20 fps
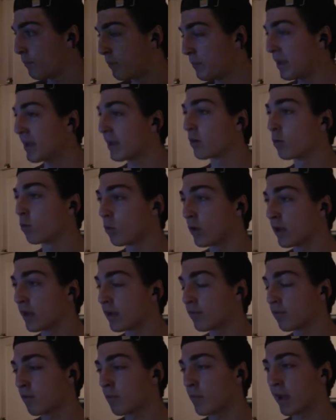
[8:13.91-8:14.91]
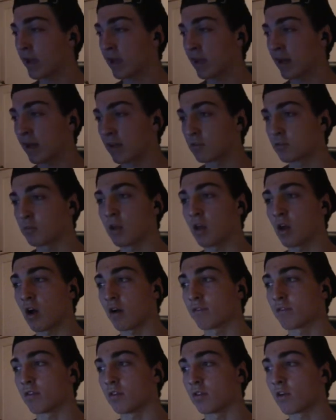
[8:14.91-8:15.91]
big week for making XP
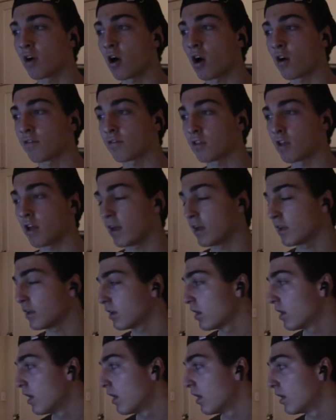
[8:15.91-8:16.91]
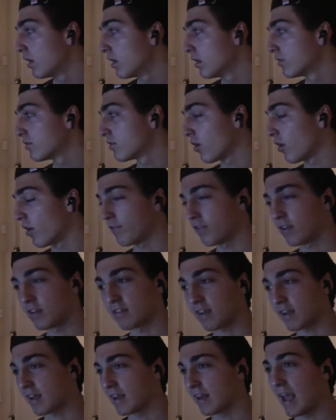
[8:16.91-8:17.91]
off of offline. So if
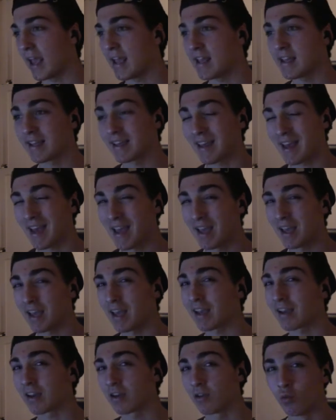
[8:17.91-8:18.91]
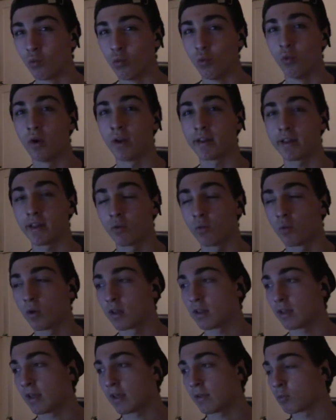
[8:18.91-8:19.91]
it's like an 8K, it could
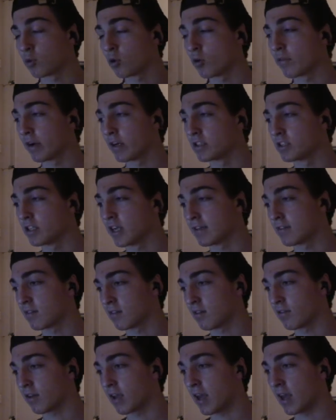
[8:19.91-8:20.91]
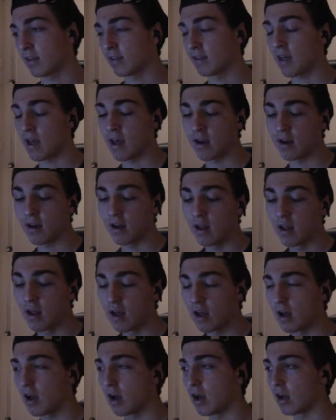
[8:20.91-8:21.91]
really improve our chances of getting that
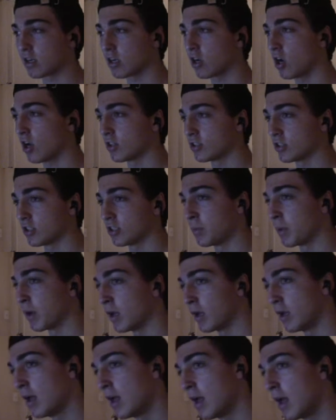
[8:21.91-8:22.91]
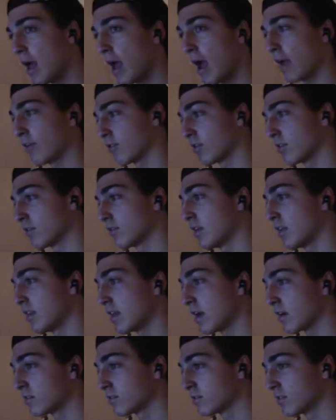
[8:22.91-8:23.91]
kanji. But as you can see,
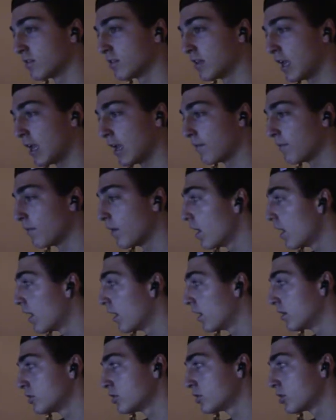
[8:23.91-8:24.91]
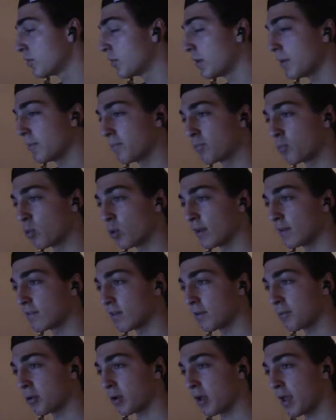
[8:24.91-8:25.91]
there's the team. Should be pretty
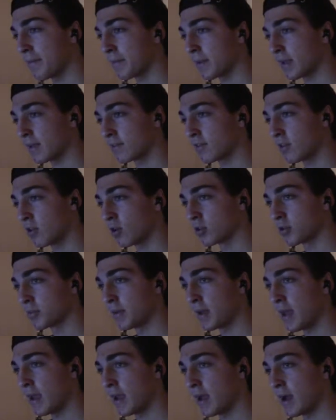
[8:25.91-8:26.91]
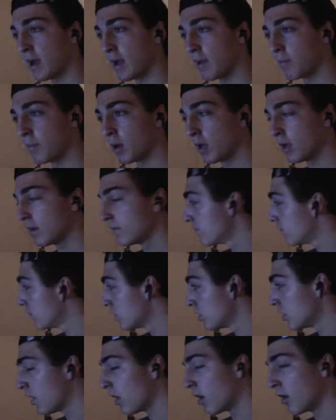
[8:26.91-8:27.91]
simple game against the ultimate AI, but
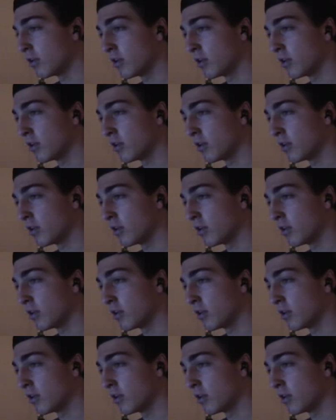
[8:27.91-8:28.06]
you know, you